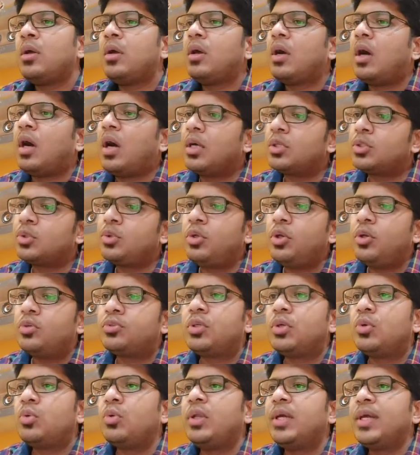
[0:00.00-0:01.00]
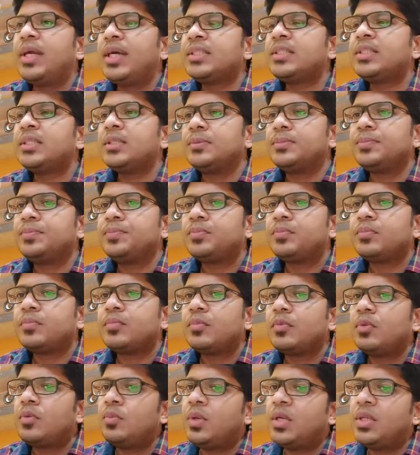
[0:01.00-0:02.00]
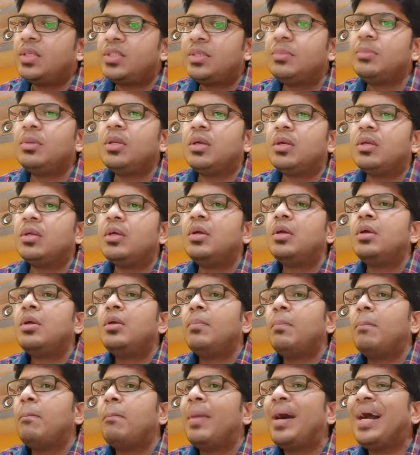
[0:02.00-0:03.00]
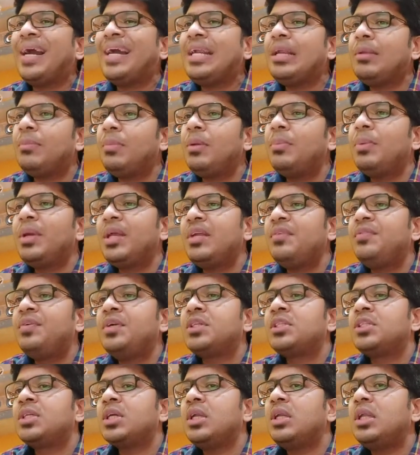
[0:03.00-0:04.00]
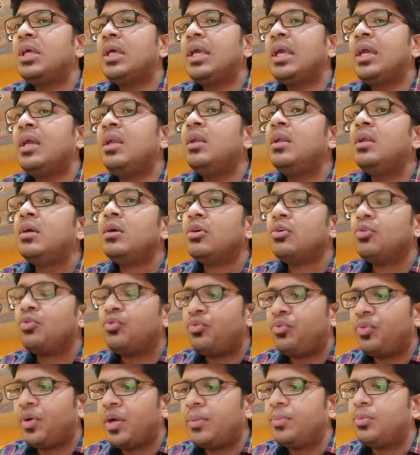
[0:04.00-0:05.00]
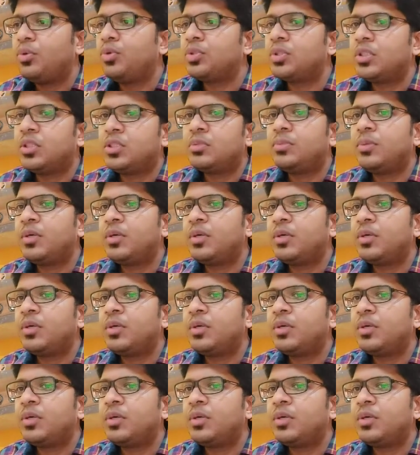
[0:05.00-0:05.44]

Ursodeoxycholic acid, well, similar, might be beneficial in fibrosis.